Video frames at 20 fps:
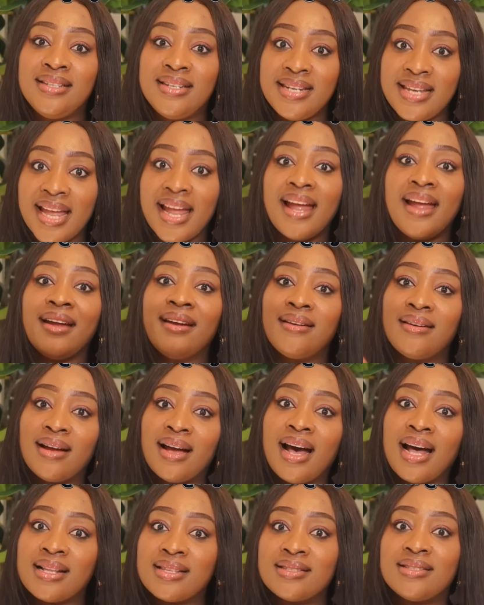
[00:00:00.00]
Dear
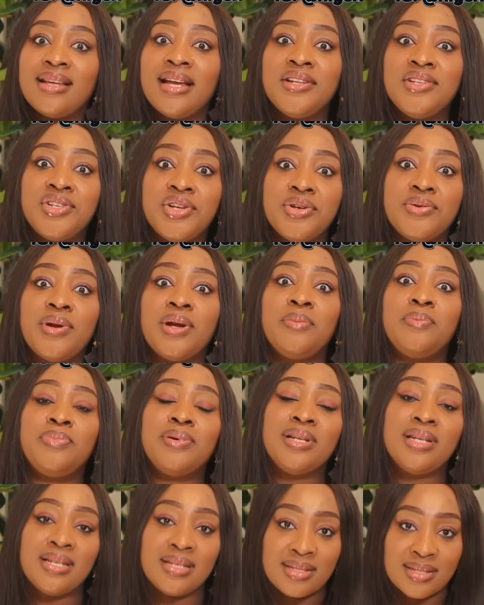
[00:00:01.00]
at Nigerian
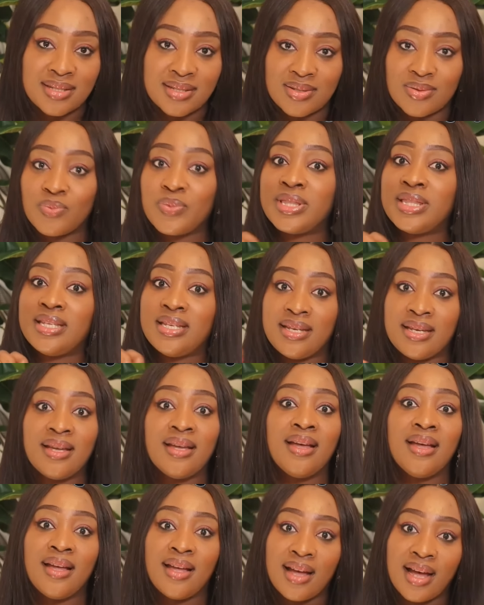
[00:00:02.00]
Police with the
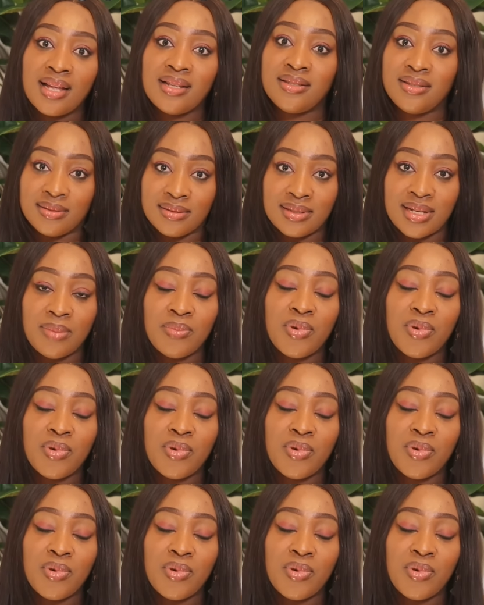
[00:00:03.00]
handle.